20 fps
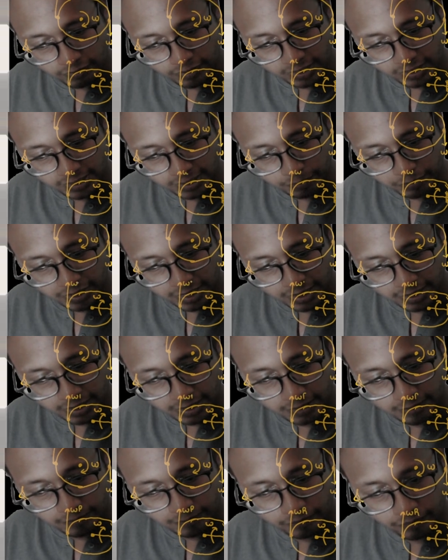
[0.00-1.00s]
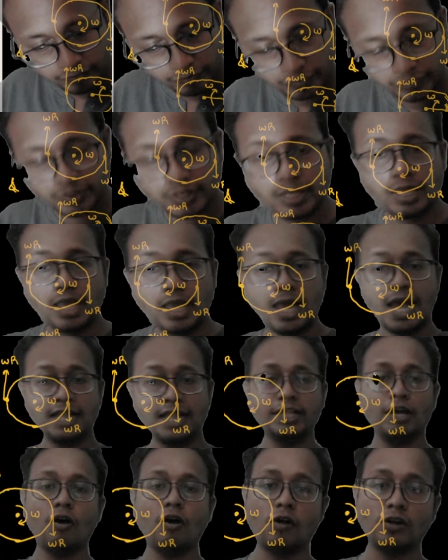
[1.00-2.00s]
observer is subtracted
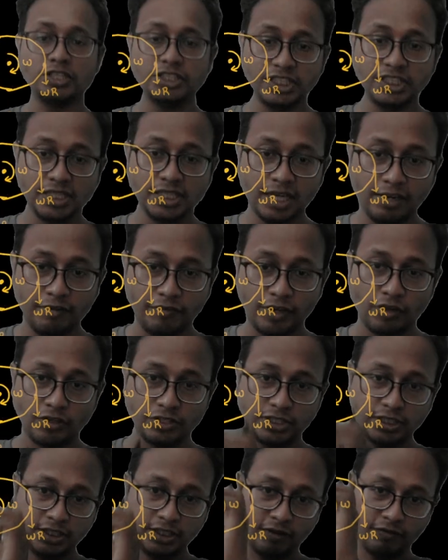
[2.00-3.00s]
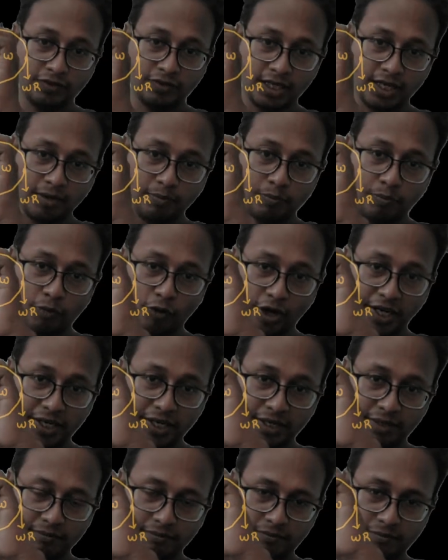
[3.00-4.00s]
and the original velocity of the
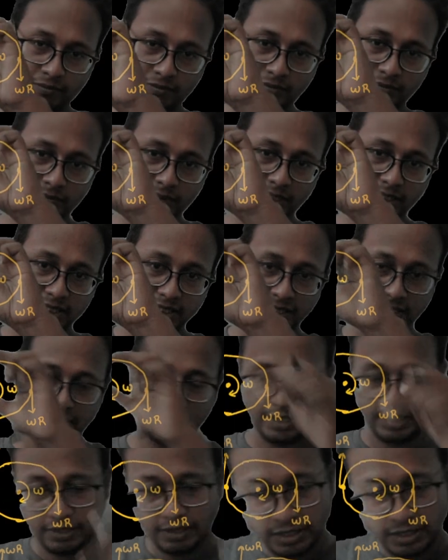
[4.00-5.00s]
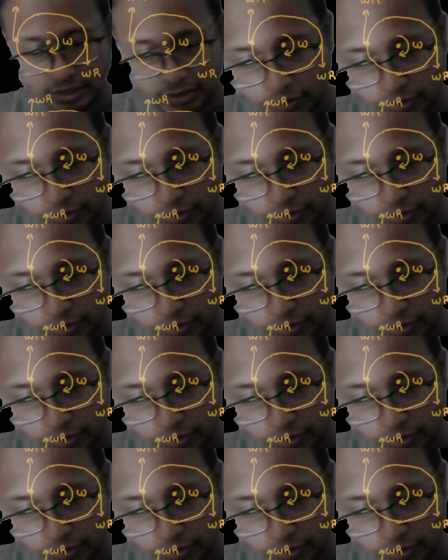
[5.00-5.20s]
point, isn't it?